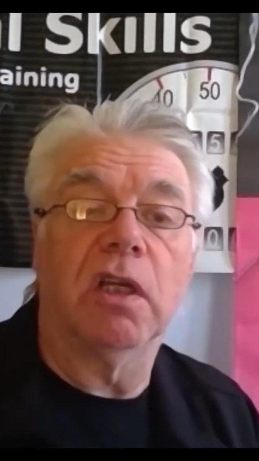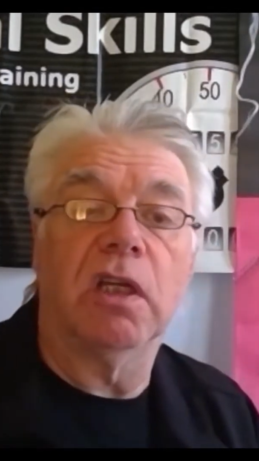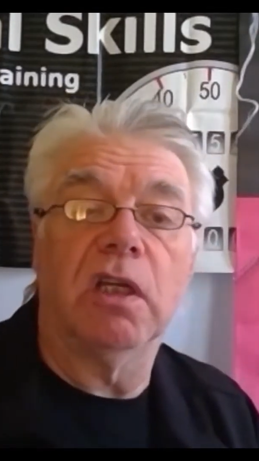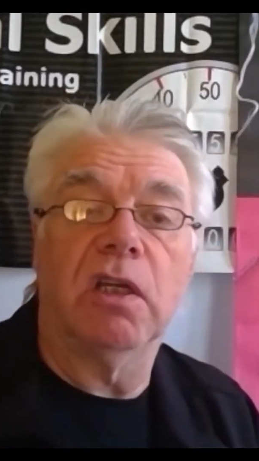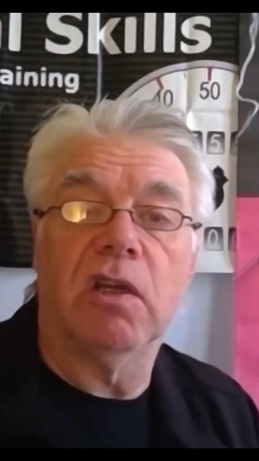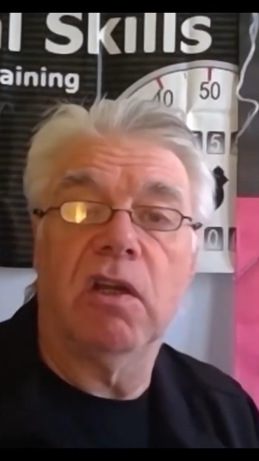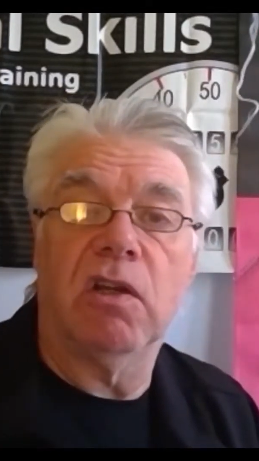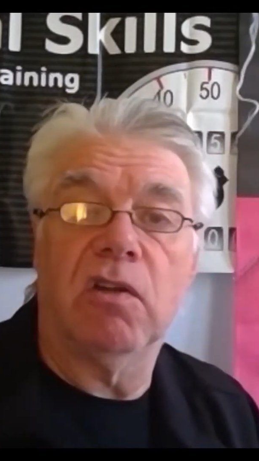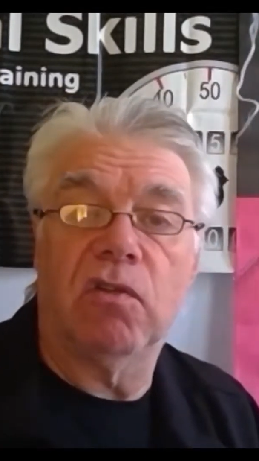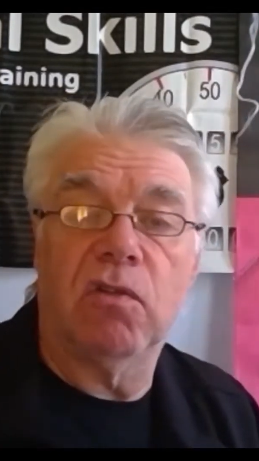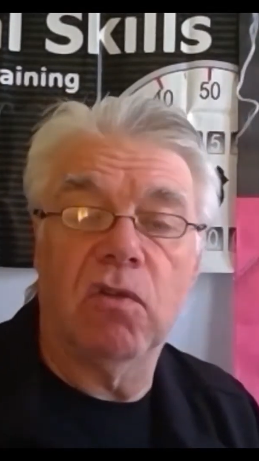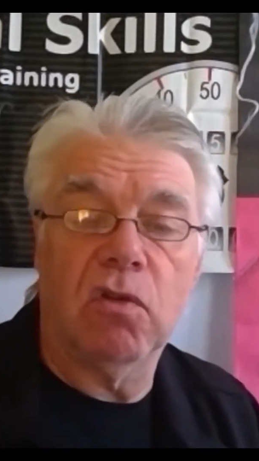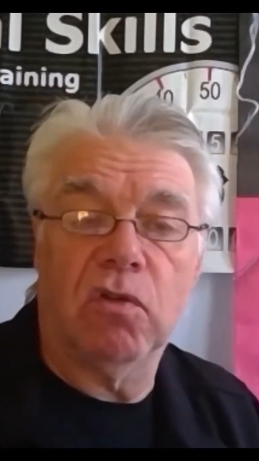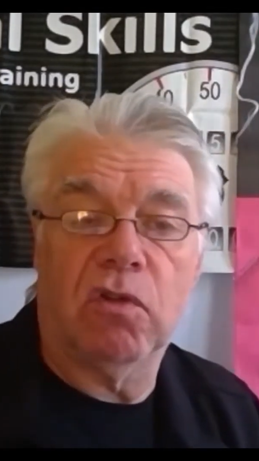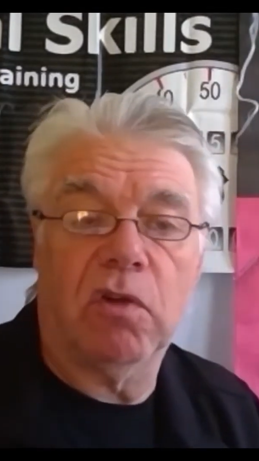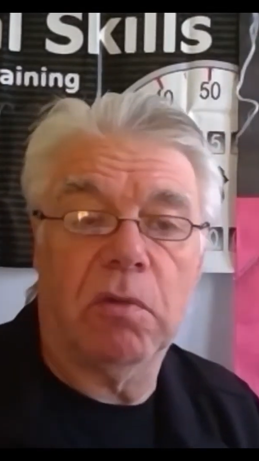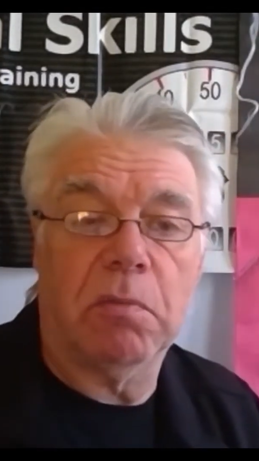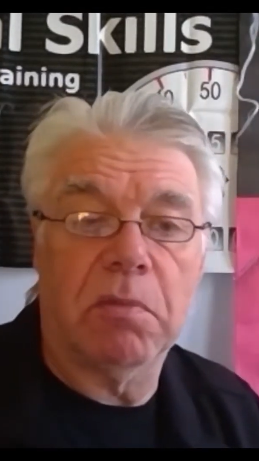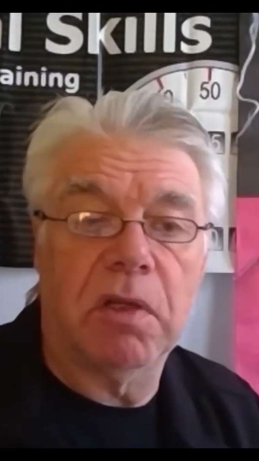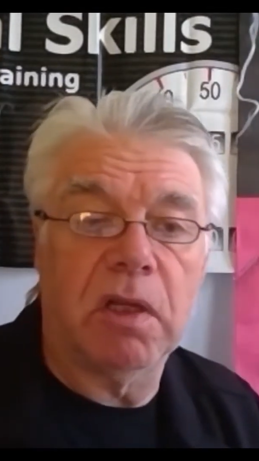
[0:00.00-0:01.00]
It's not
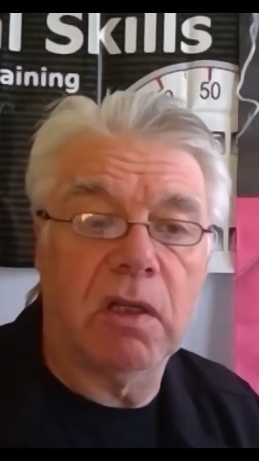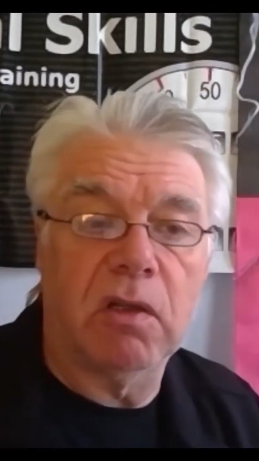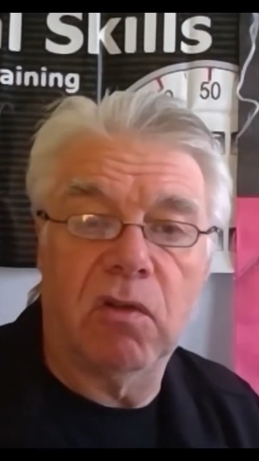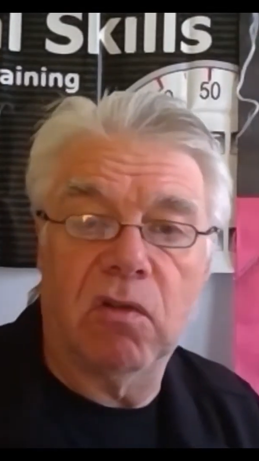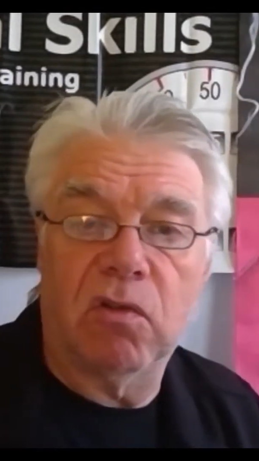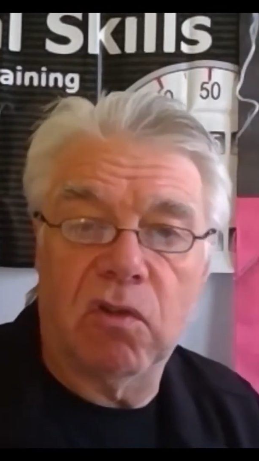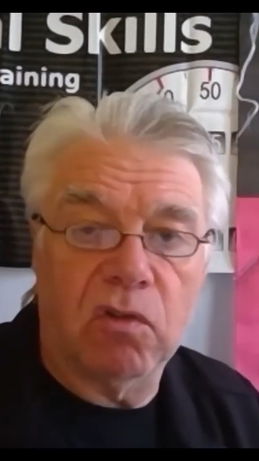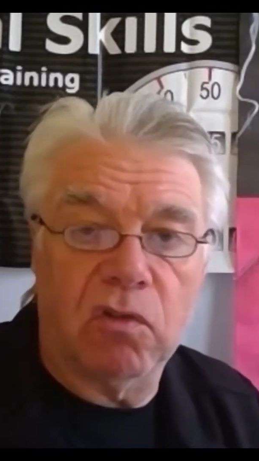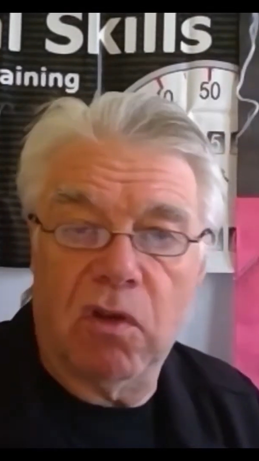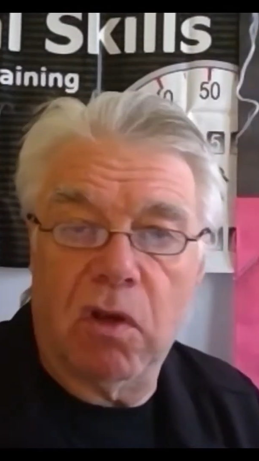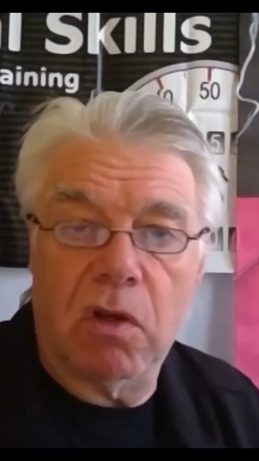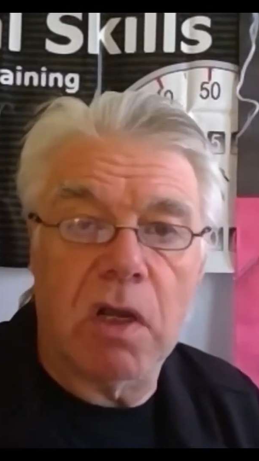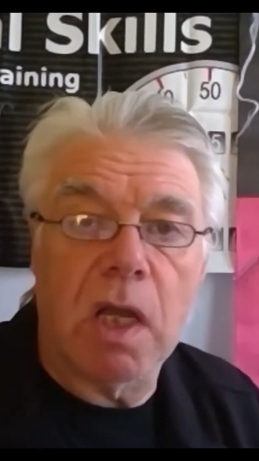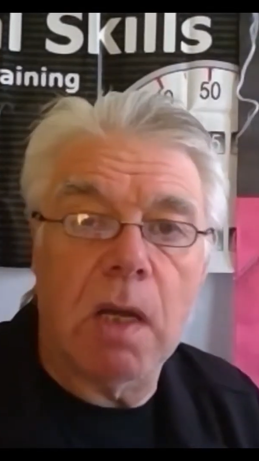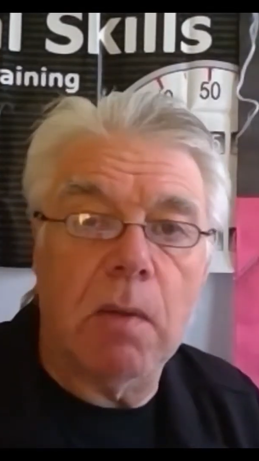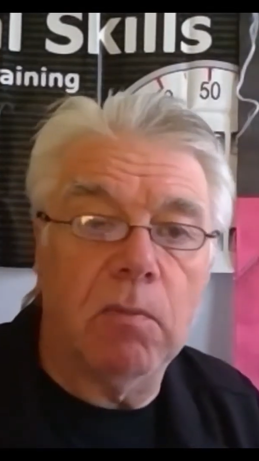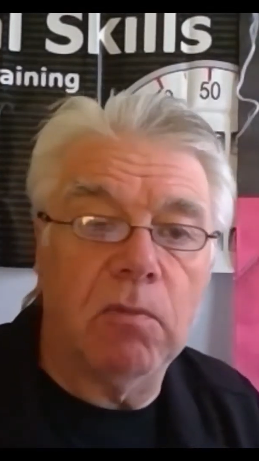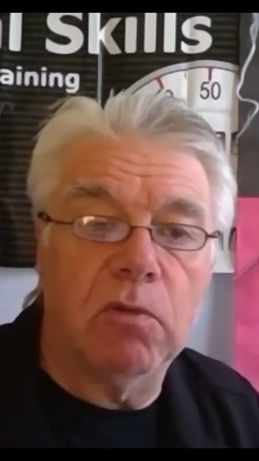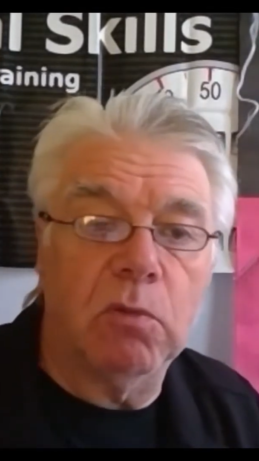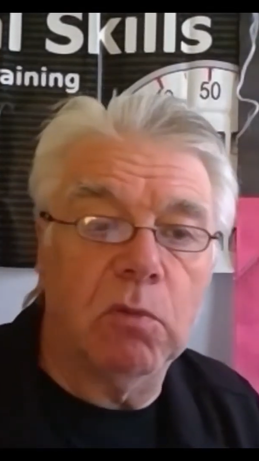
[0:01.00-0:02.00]
something that's just
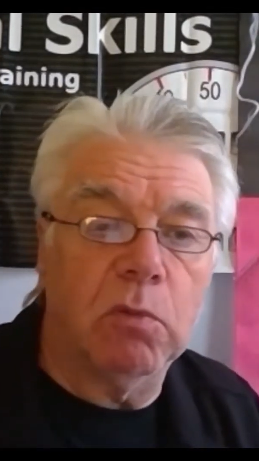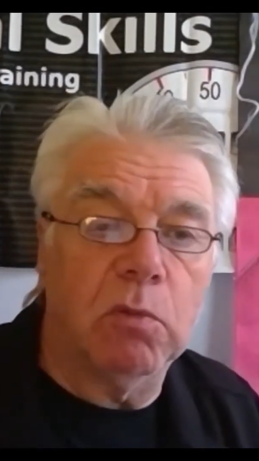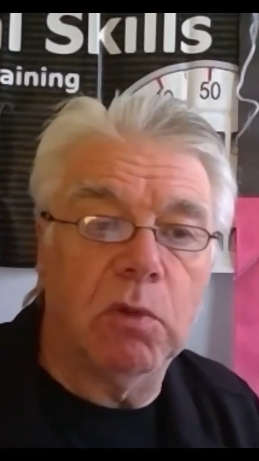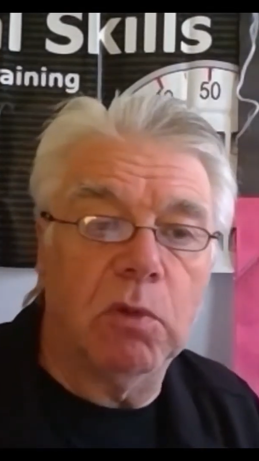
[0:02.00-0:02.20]
uncomfortable